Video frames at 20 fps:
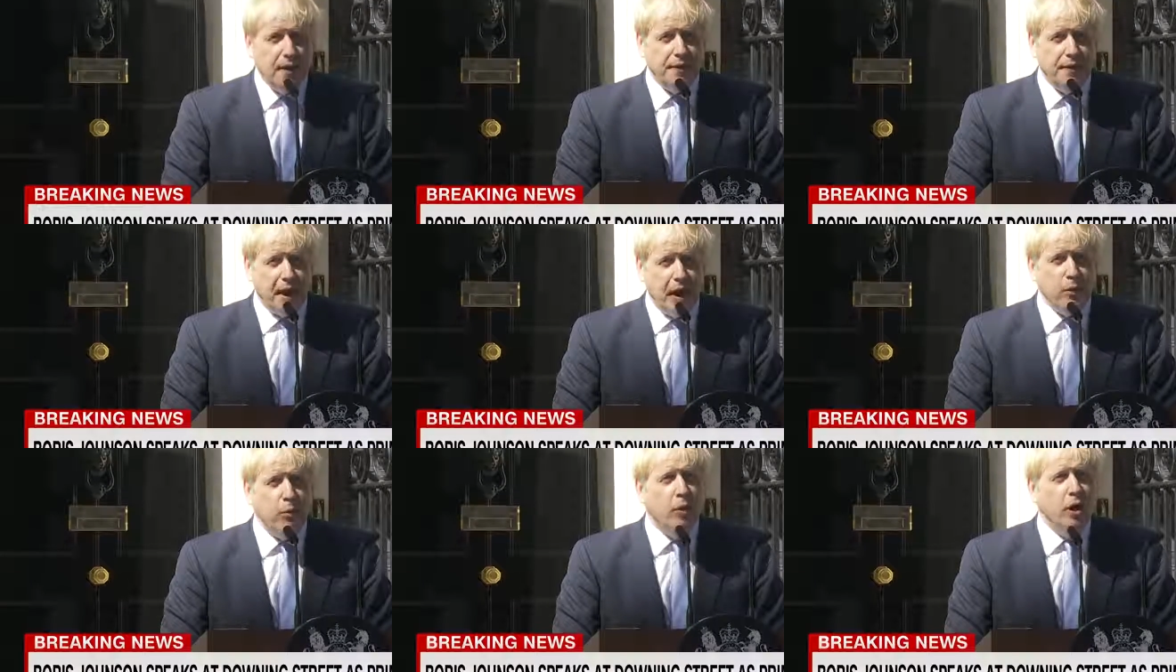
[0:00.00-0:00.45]

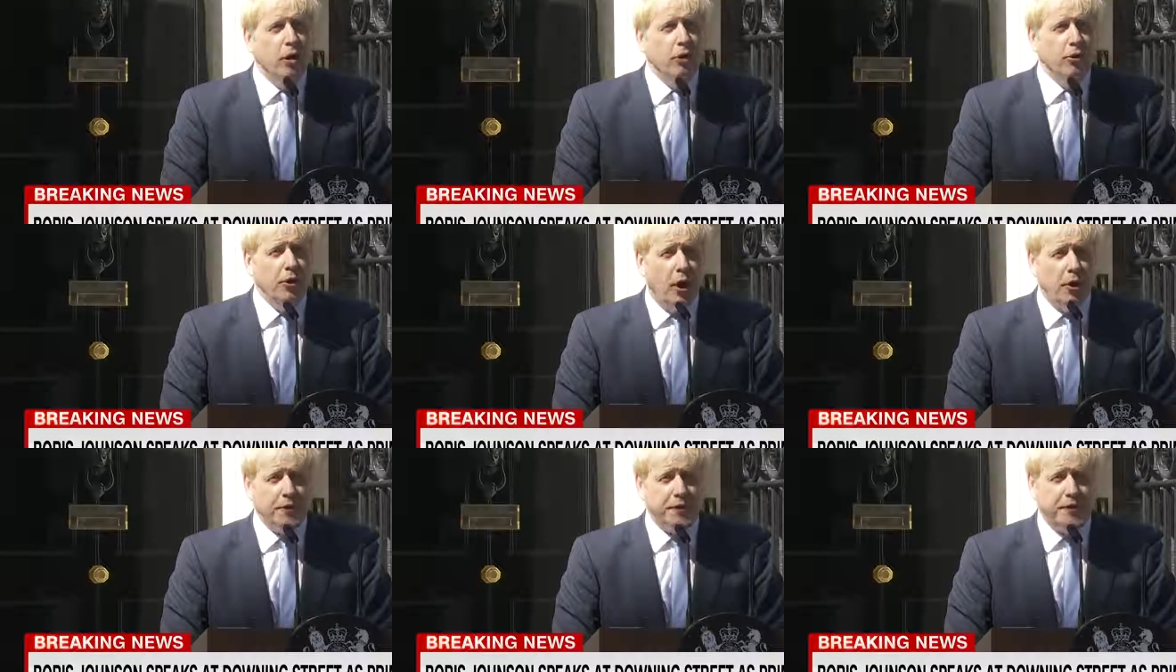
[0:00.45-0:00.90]
They will
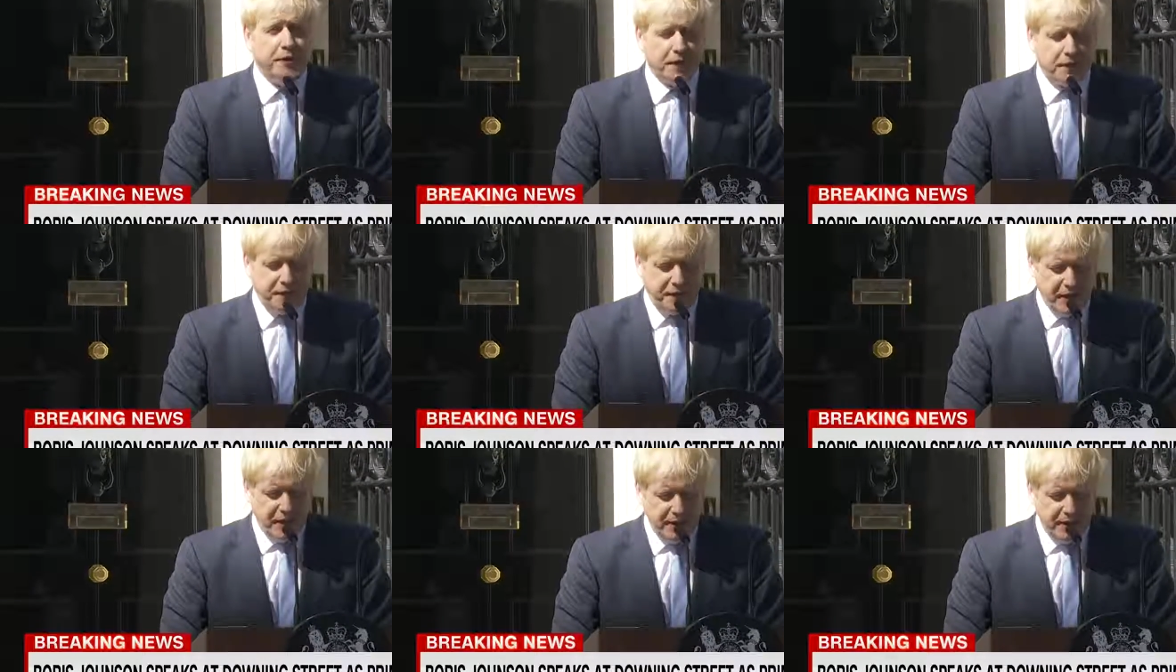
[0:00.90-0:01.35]
not
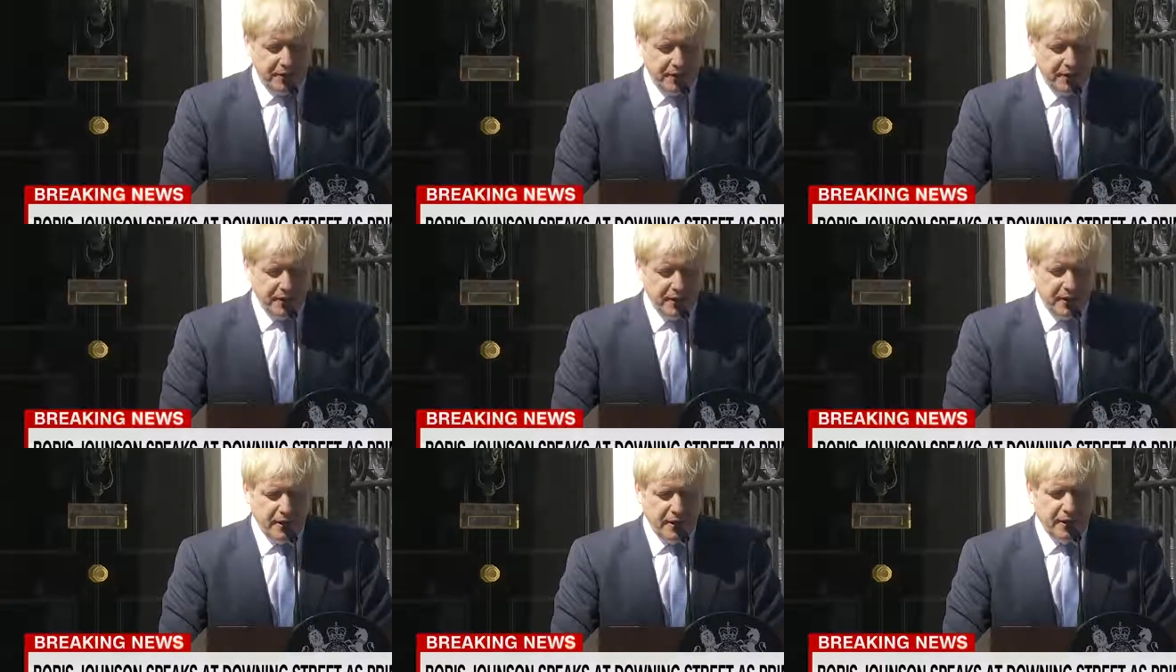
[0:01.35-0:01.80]
succeed
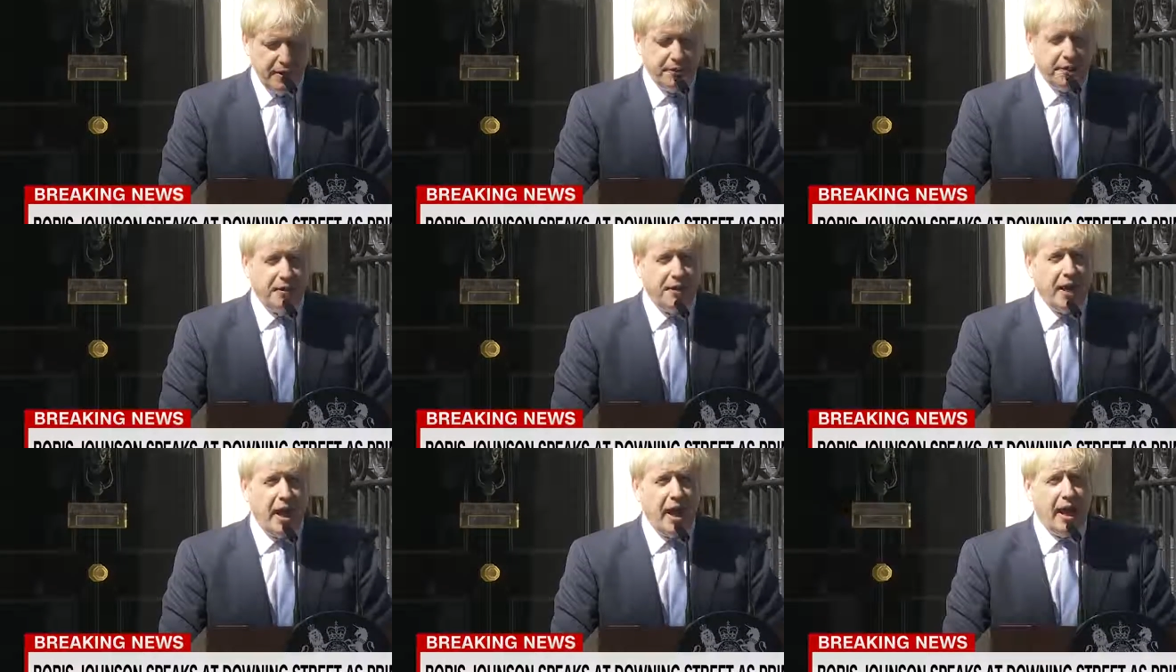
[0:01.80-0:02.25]

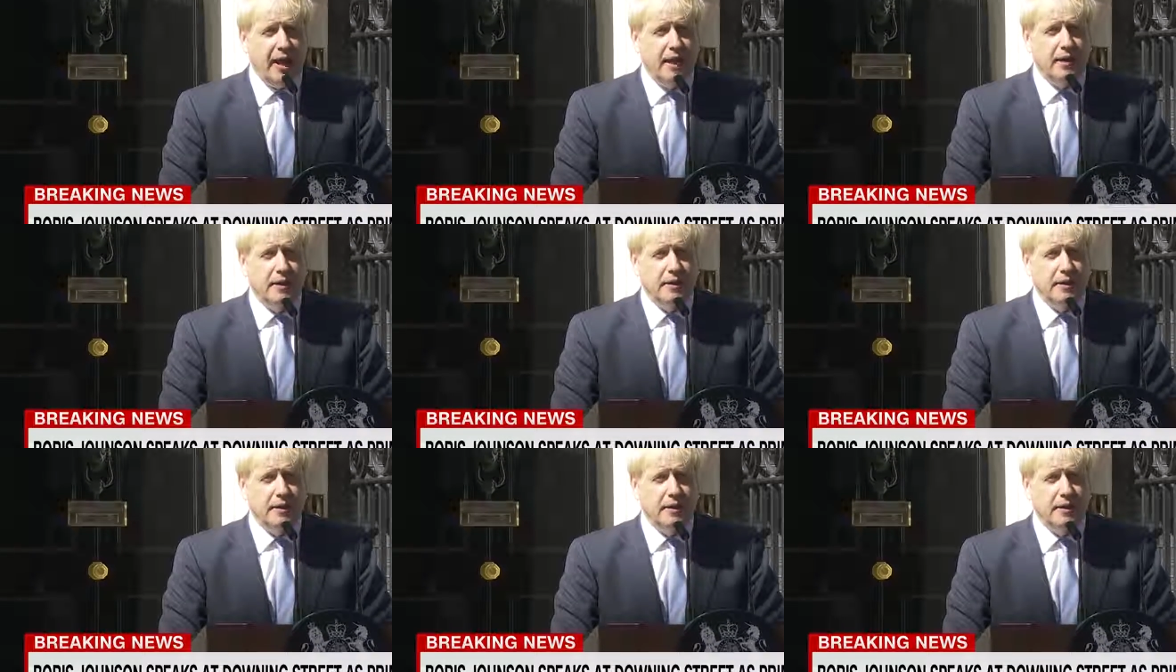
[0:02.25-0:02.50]
today.